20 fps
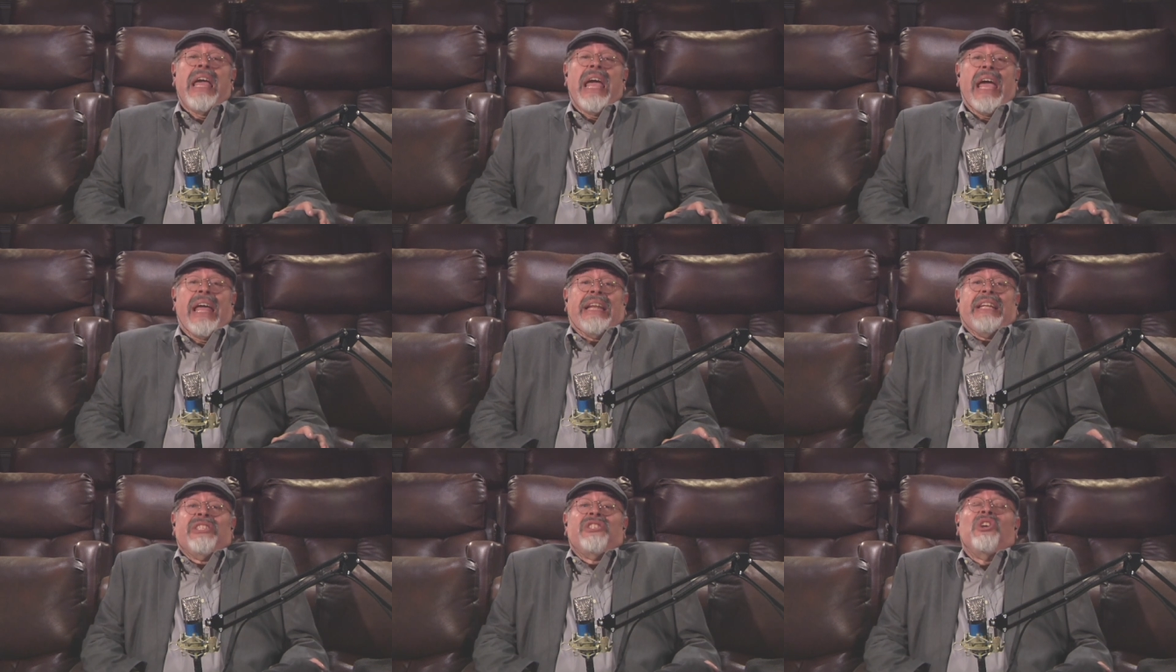
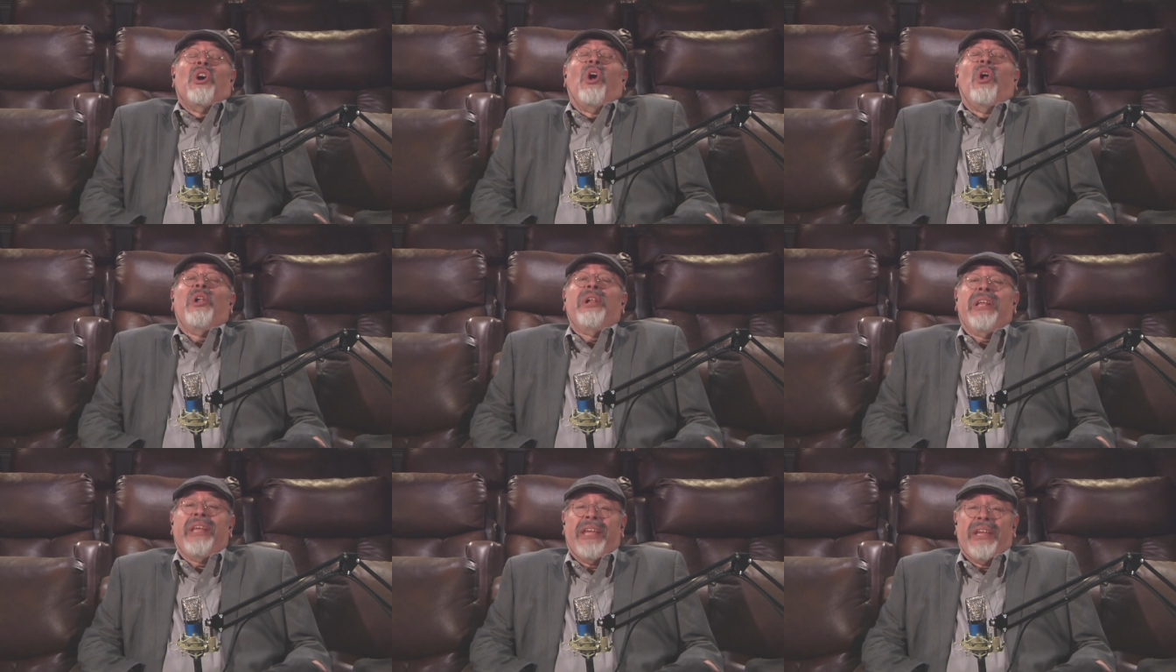And it's
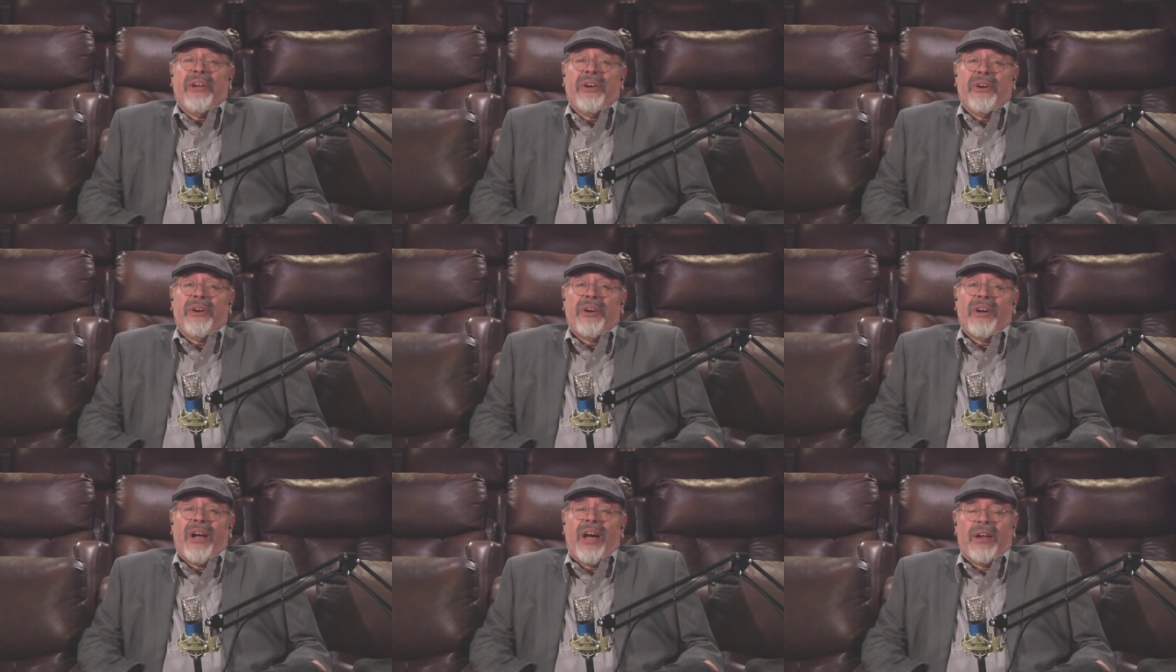all
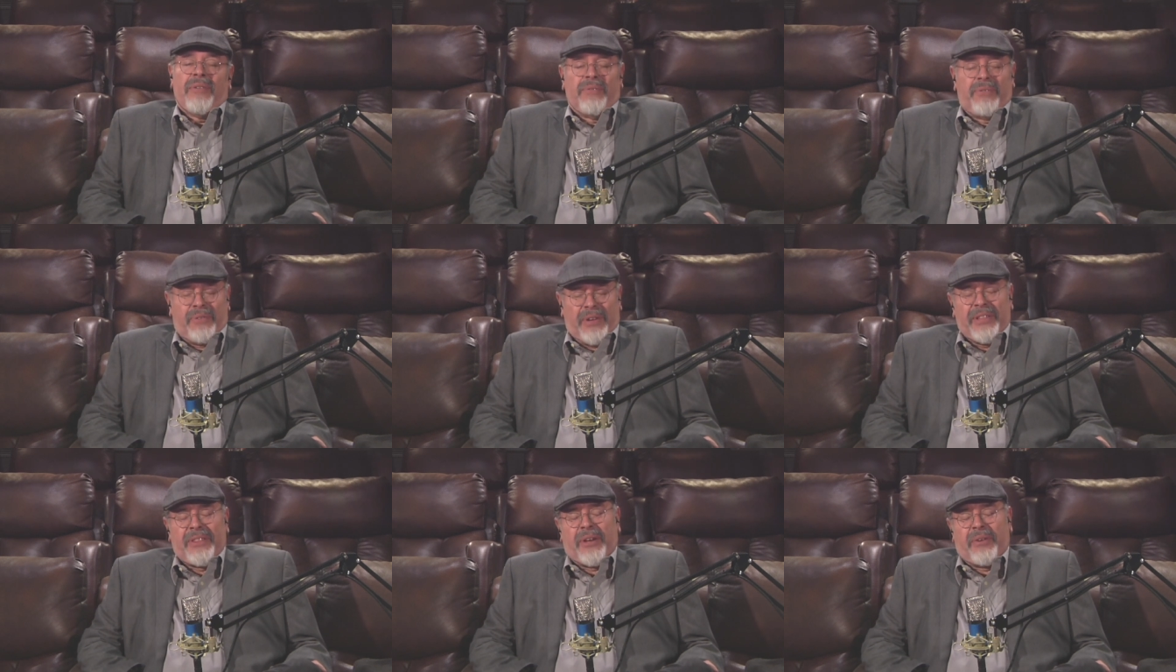here on
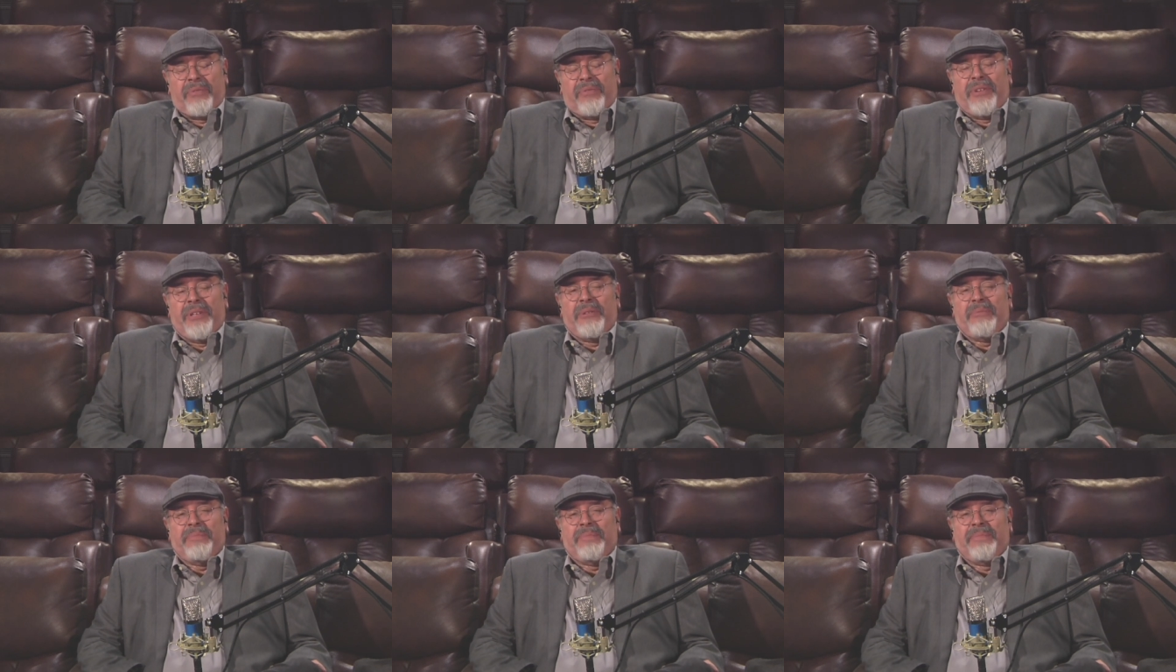Faith on
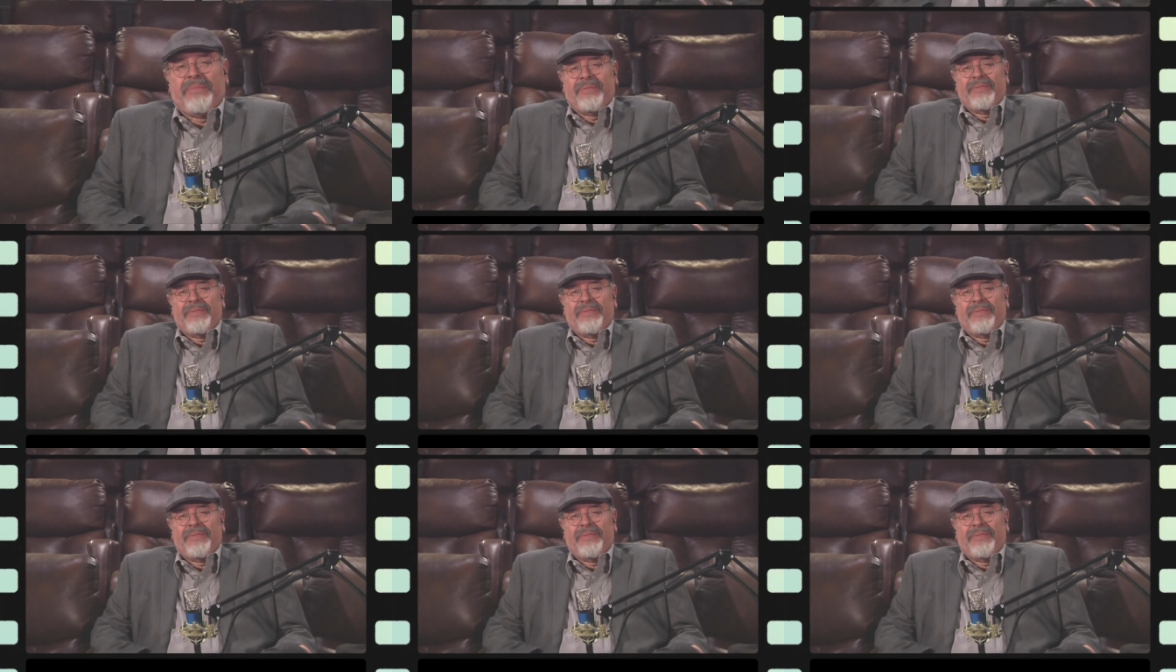Film.